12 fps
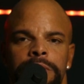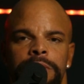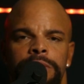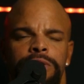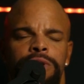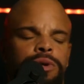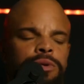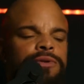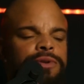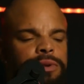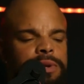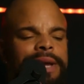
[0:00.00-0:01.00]
Choose
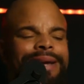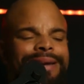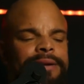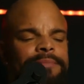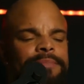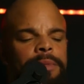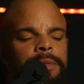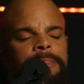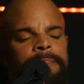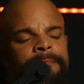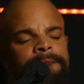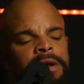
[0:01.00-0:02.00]
today
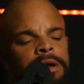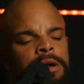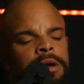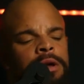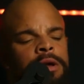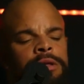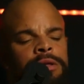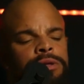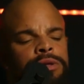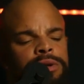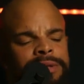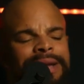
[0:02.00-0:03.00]

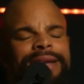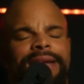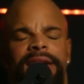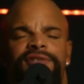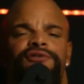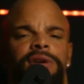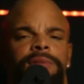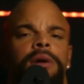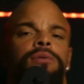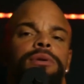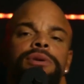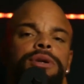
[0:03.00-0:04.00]
to take extreme
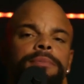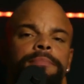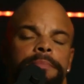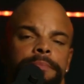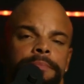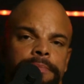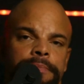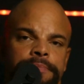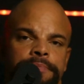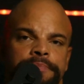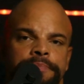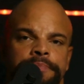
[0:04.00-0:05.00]
ownership.
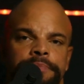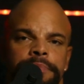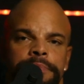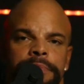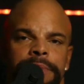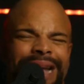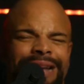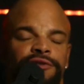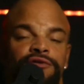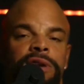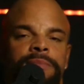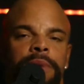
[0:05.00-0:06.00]

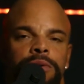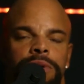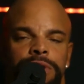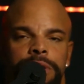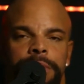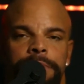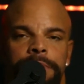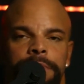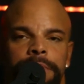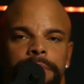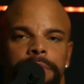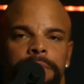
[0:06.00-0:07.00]
Extreme ownership.
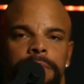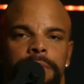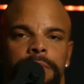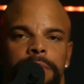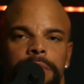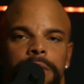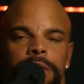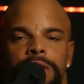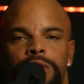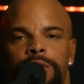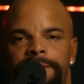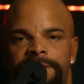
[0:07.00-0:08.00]

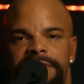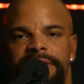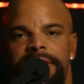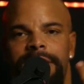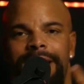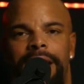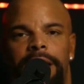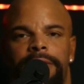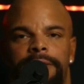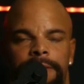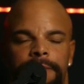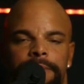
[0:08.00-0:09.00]
Your physical
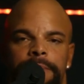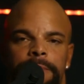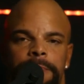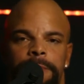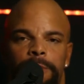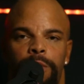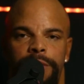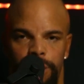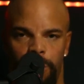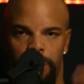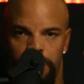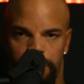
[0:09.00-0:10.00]
health, where you
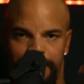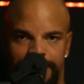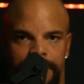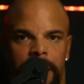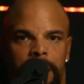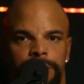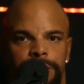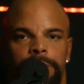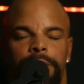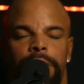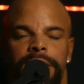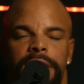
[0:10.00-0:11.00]
are right now in your
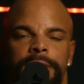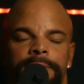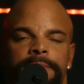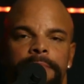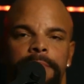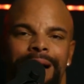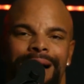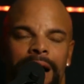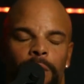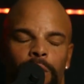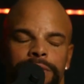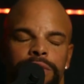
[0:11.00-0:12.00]
body, I
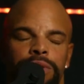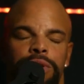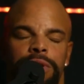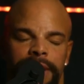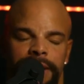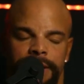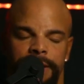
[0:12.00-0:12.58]
want you to take